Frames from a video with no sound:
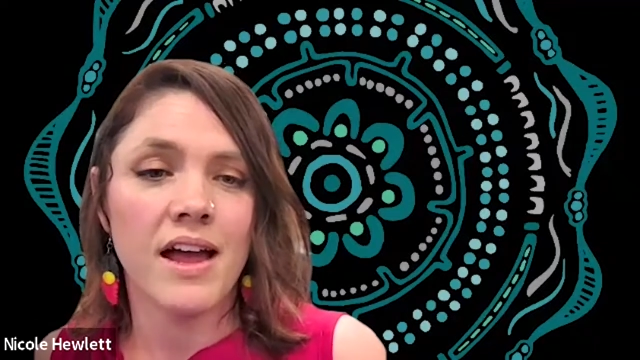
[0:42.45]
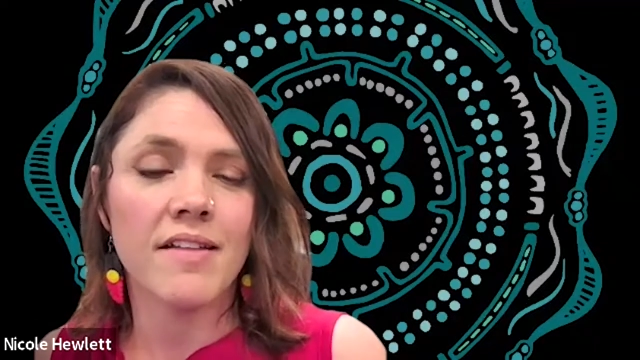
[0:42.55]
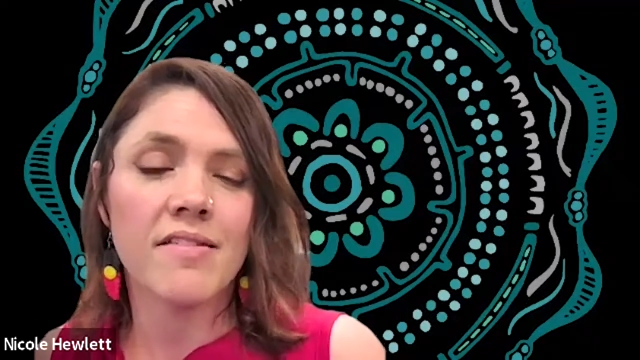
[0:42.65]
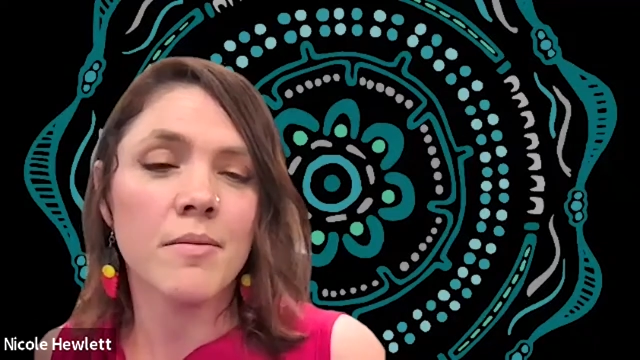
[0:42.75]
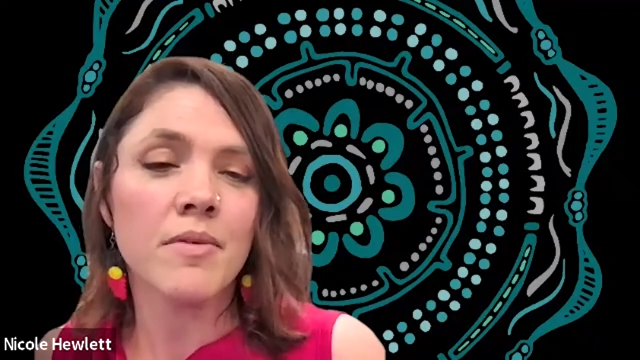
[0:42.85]

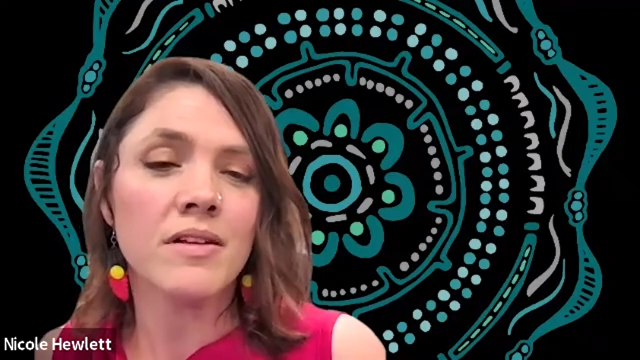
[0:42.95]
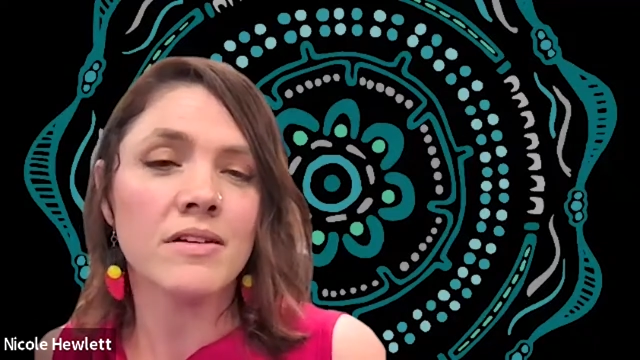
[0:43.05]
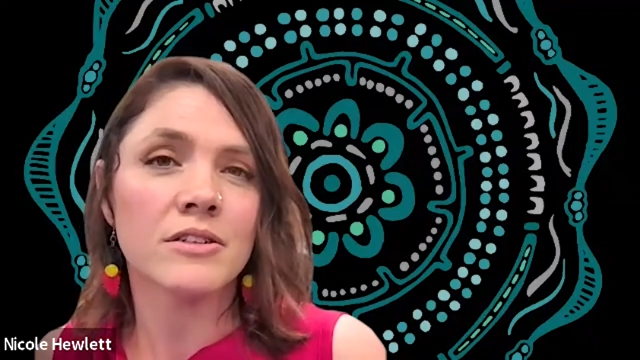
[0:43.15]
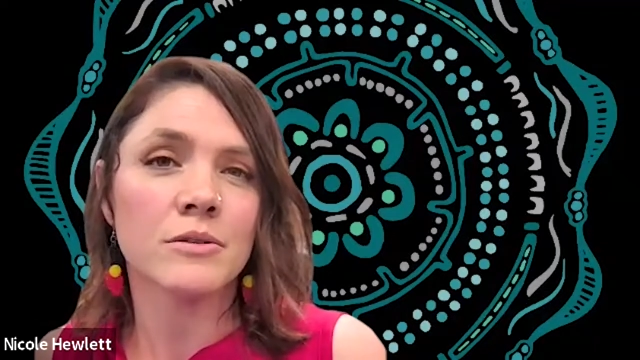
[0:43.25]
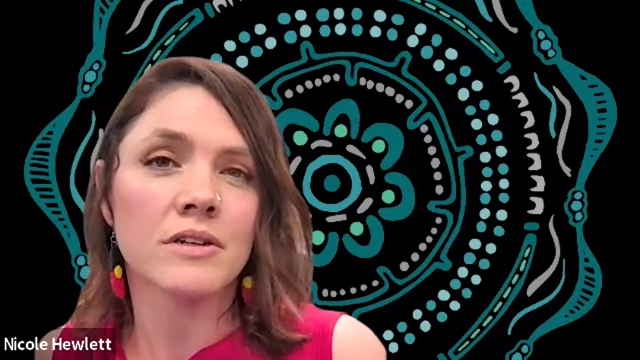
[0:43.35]
It's
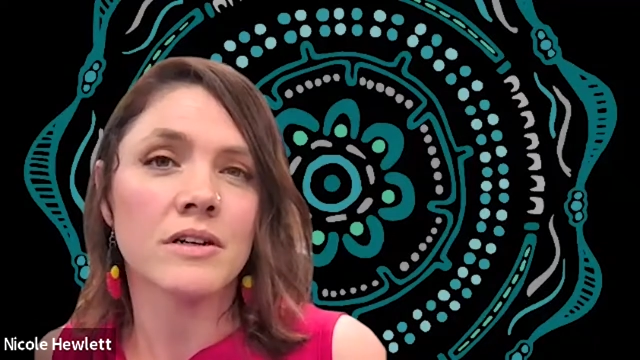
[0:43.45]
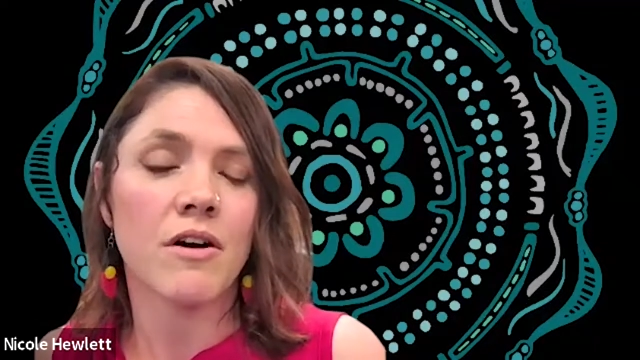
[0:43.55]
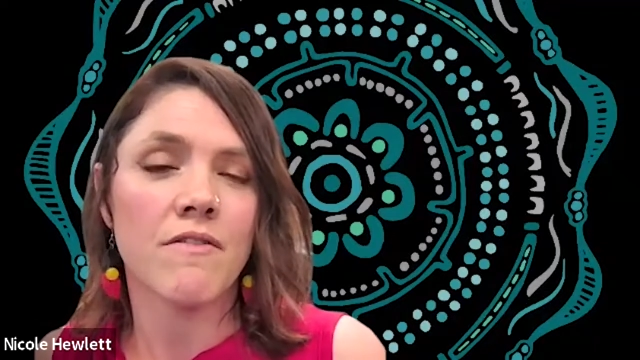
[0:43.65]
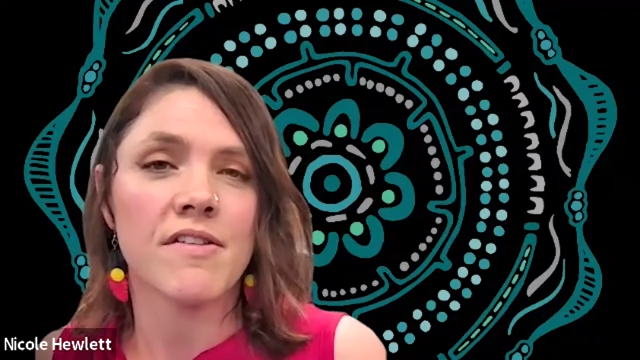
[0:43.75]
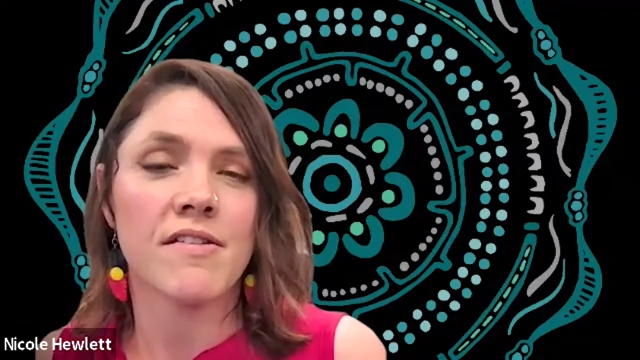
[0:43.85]
similar to
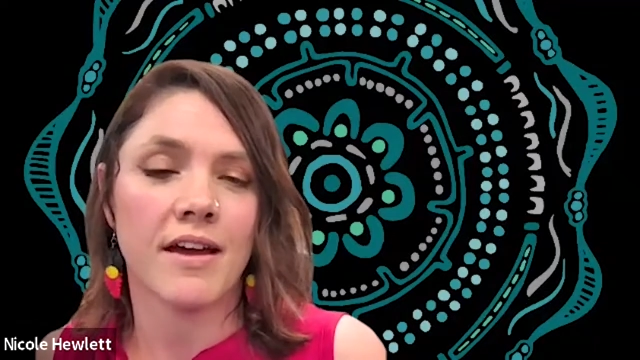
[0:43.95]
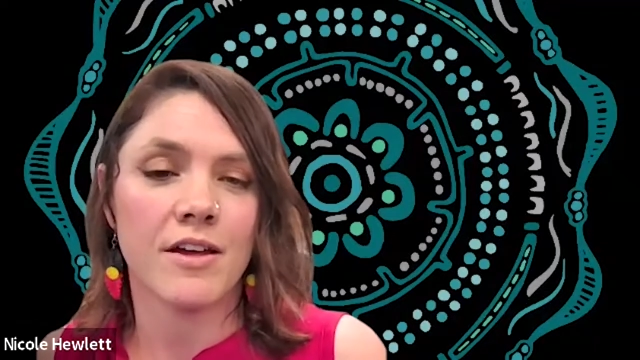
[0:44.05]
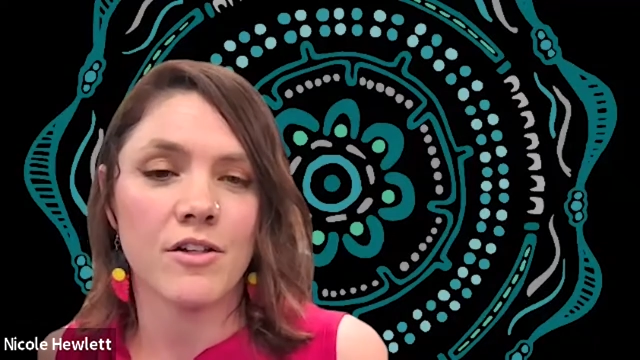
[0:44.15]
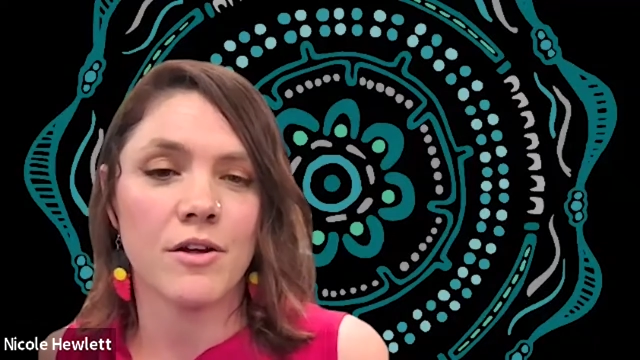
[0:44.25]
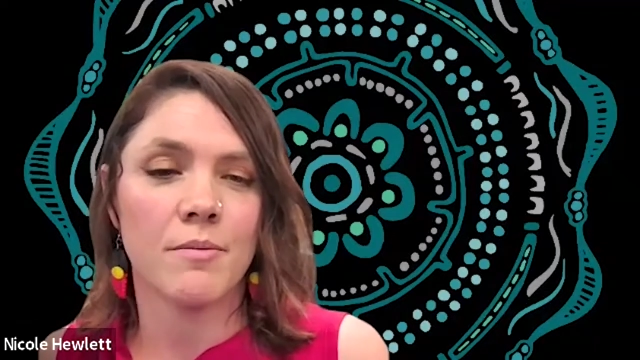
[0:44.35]
a
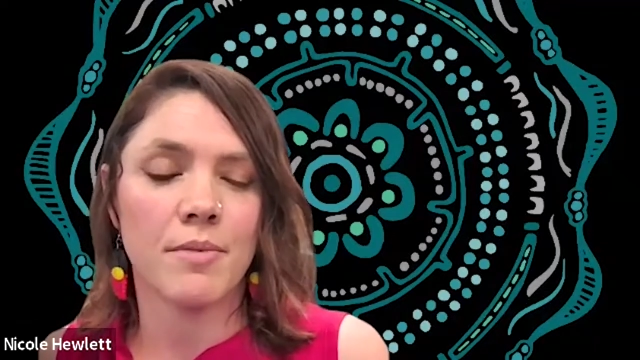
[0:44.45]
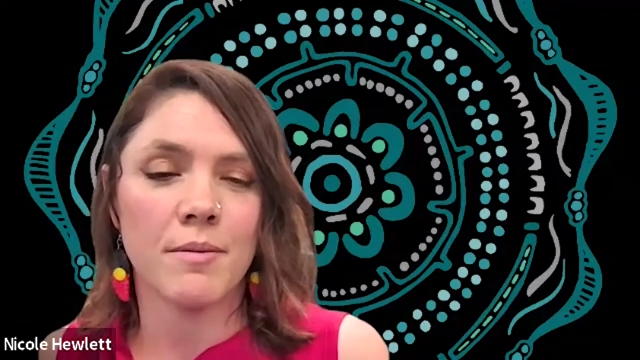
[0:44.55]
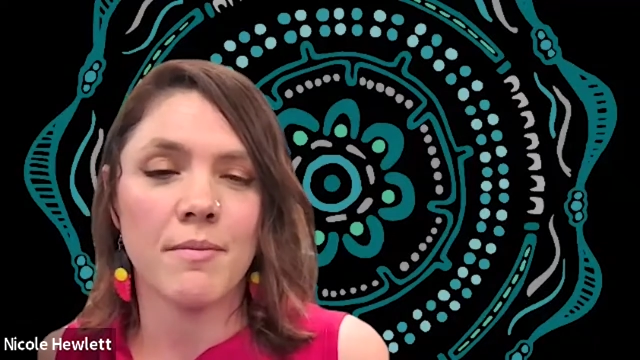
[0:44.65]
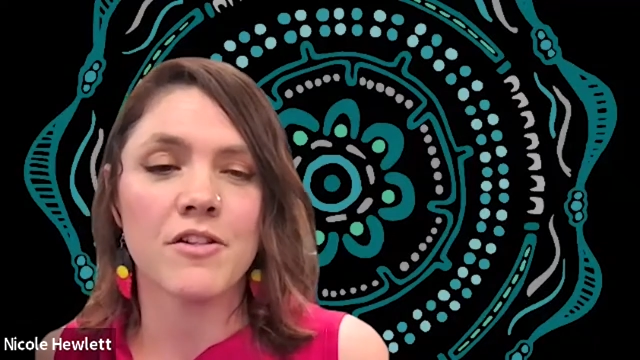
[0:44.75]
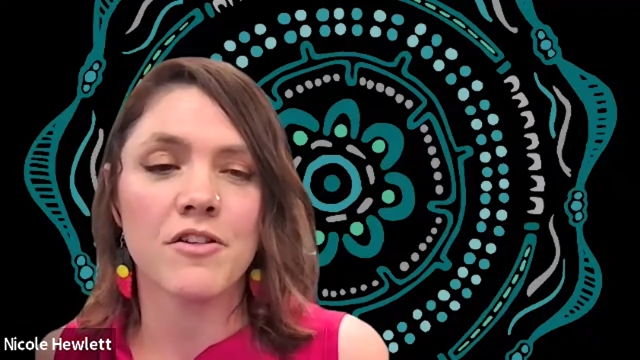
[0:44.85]
conversation,
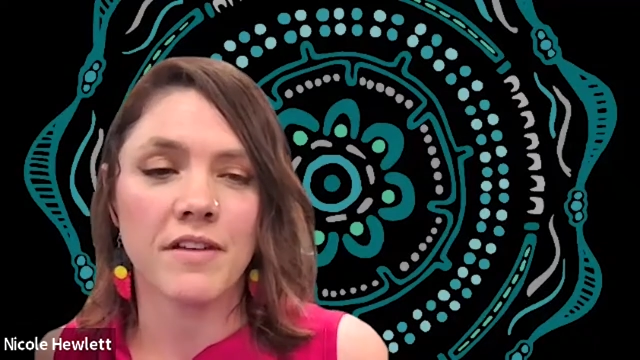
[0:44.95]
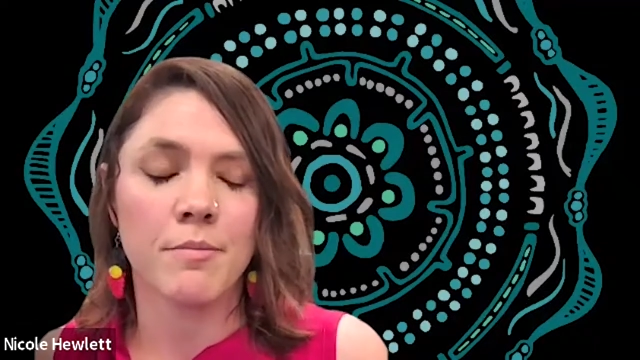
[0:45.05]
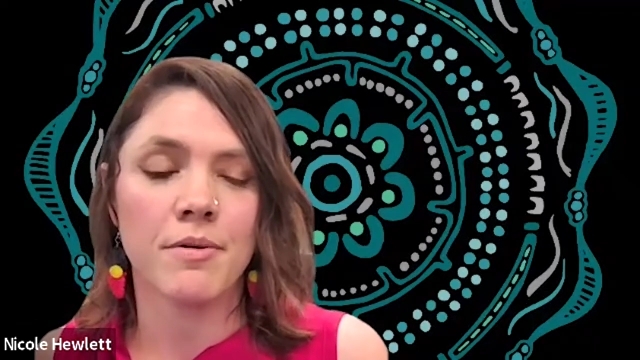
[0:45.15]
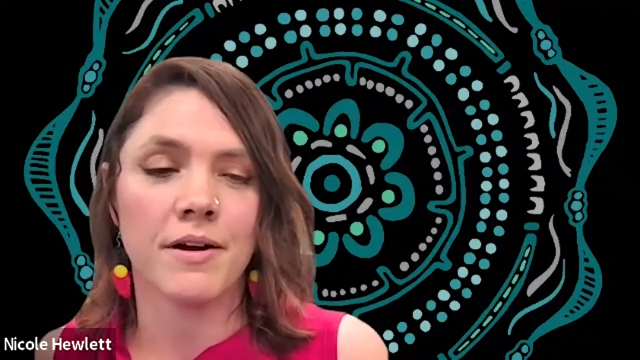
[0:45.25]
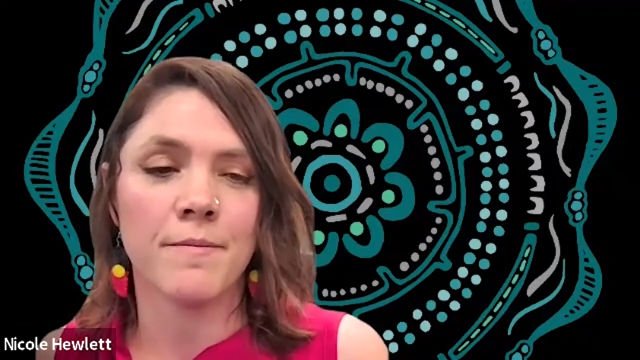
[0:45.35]
but much
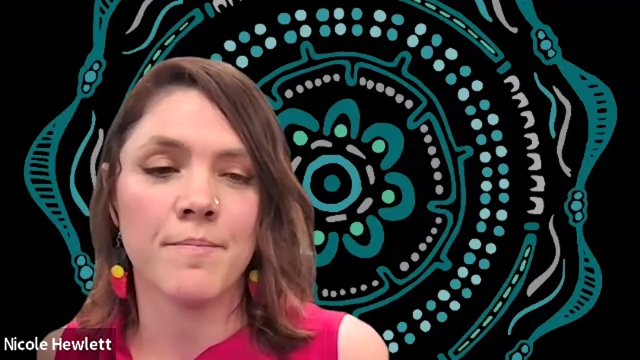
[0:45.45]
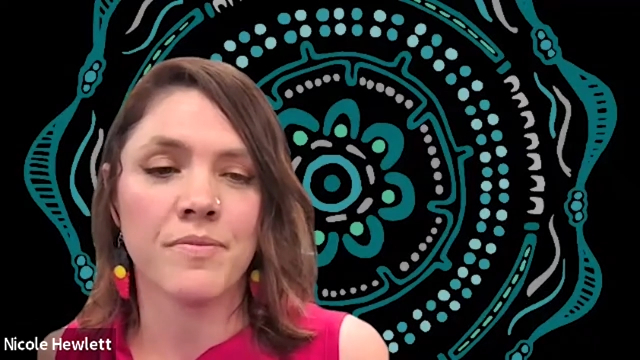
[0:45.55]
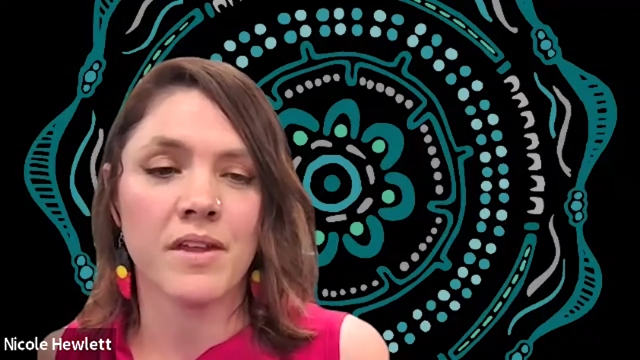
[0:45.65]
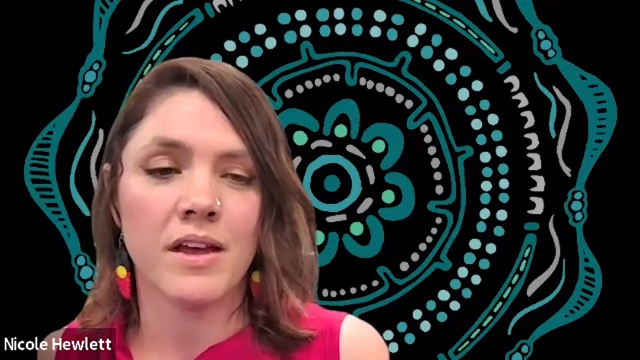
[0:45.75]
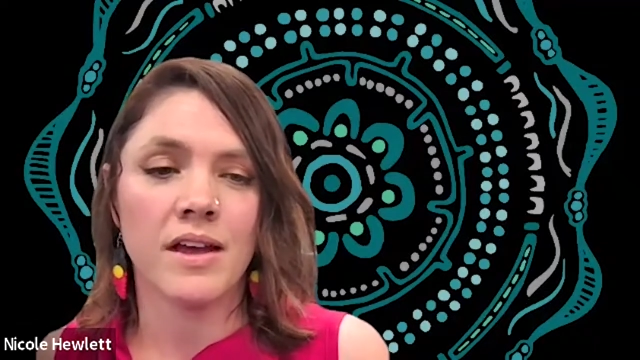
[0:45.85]
deeper.
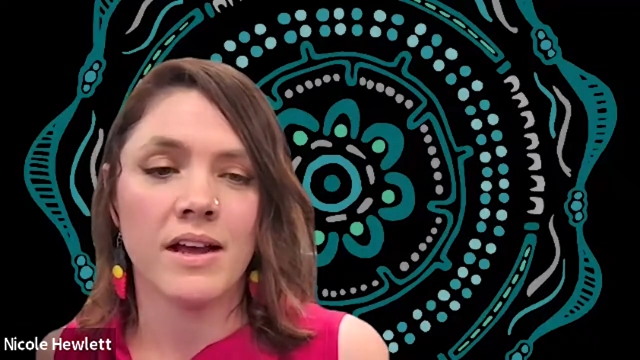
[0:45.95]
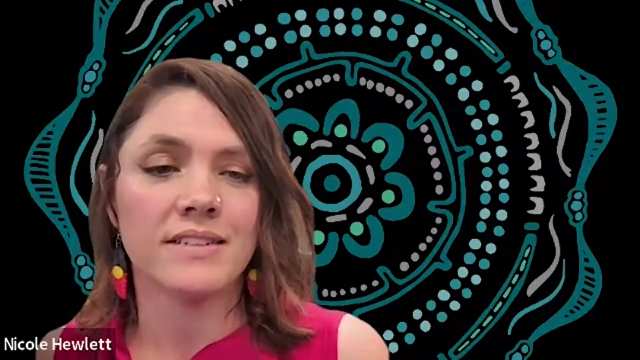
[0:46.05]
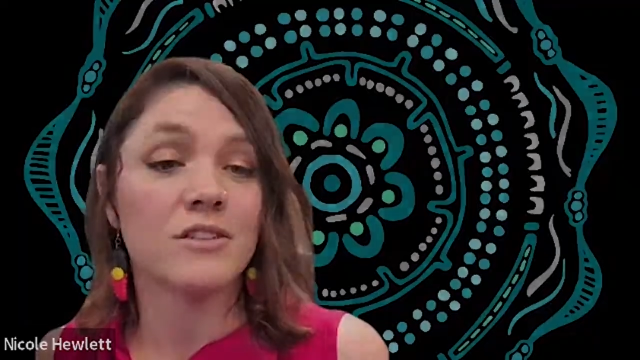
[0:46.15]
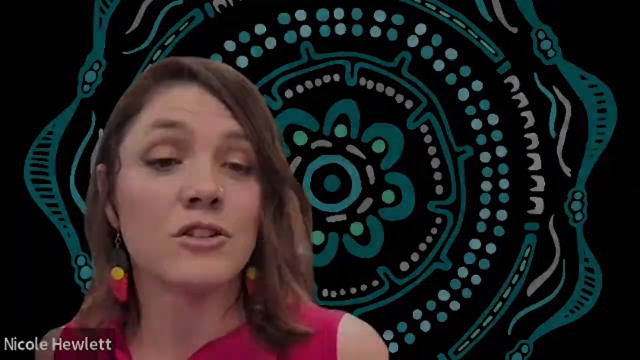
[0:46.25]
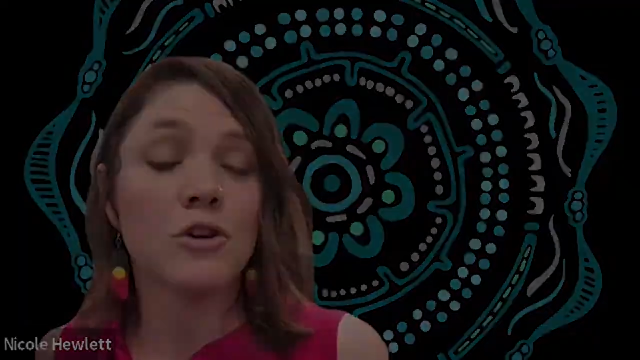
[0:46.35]
It's a